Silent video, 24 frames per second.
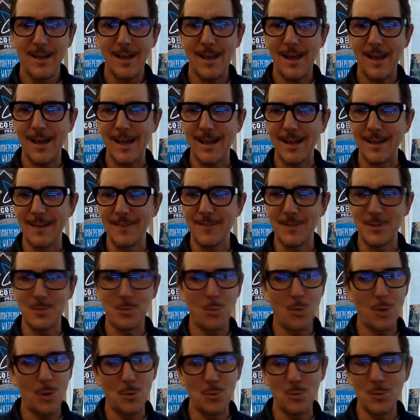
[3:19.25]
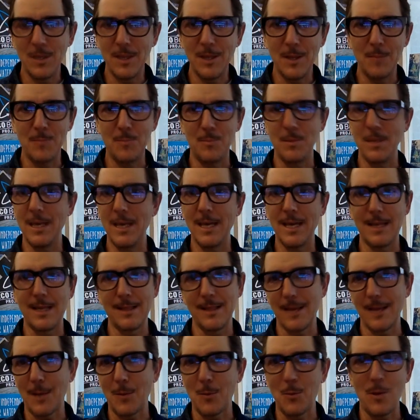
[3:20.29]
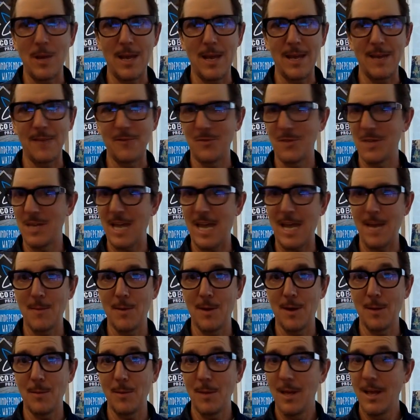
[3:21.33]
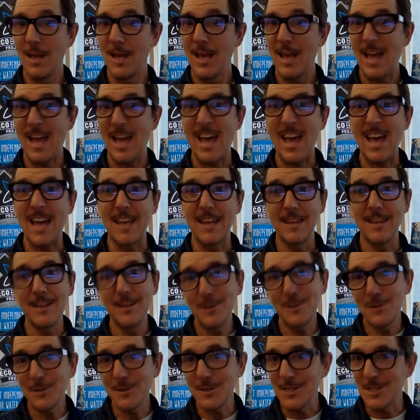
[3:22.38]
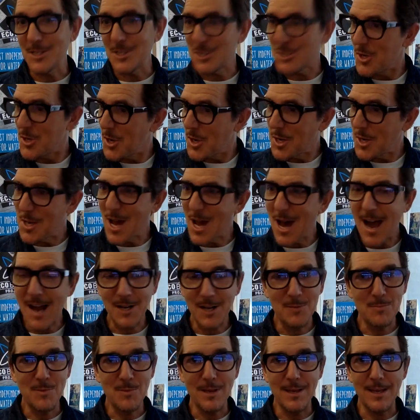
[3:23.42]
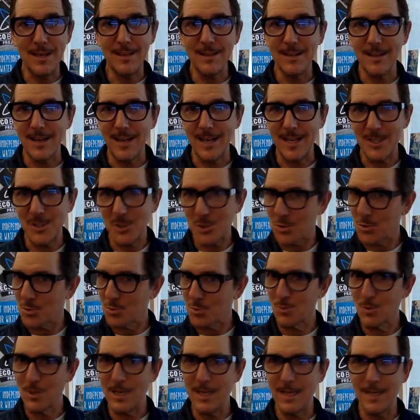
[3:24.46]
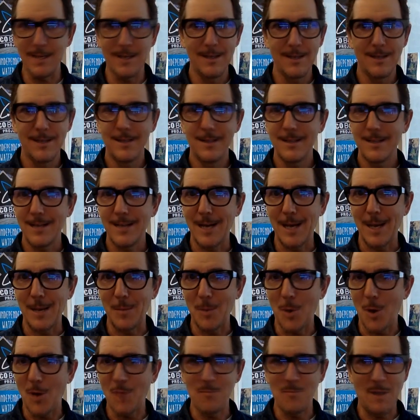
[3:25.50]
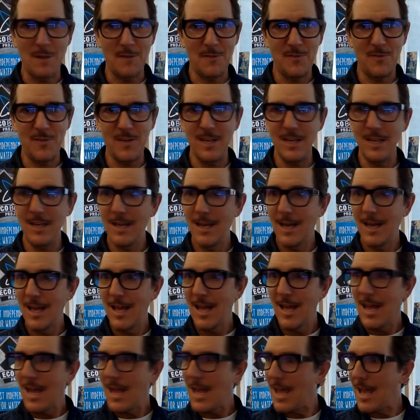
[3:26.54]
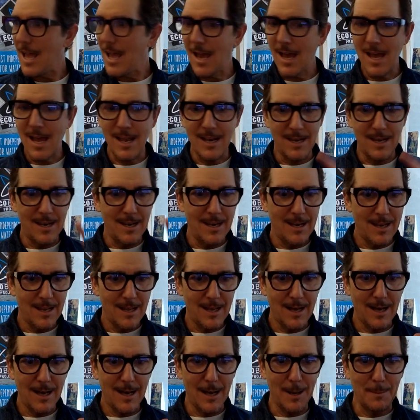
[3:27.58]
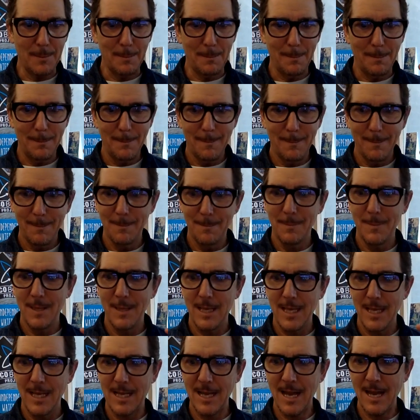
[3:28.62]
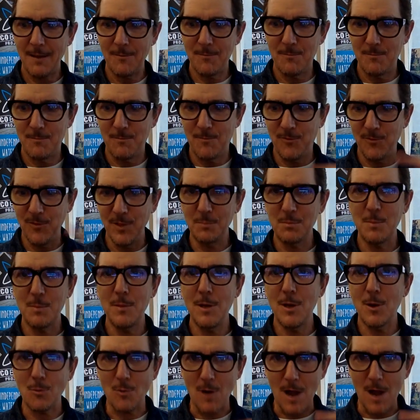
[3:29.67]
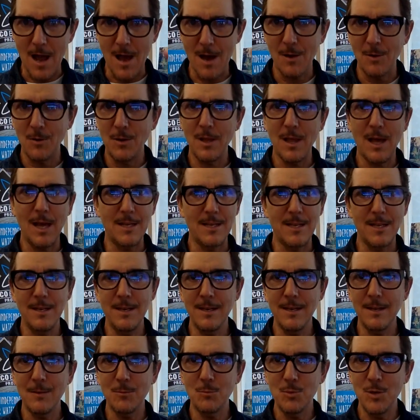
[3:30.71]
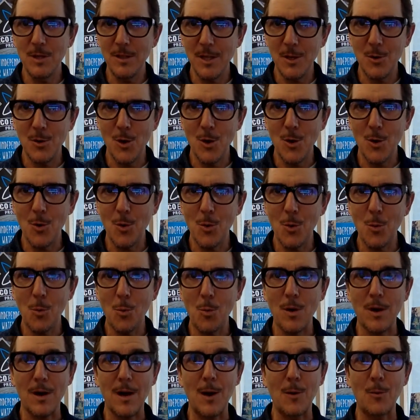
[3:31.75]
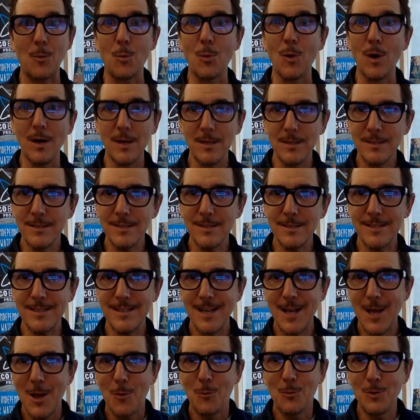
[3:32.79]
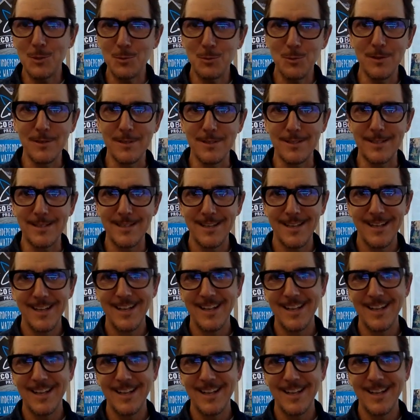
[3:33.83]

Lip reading: And this one really big wave came up and literally just knocked me straight off my feet. And it kind of flipped me around. I didn't really know where I was, which was,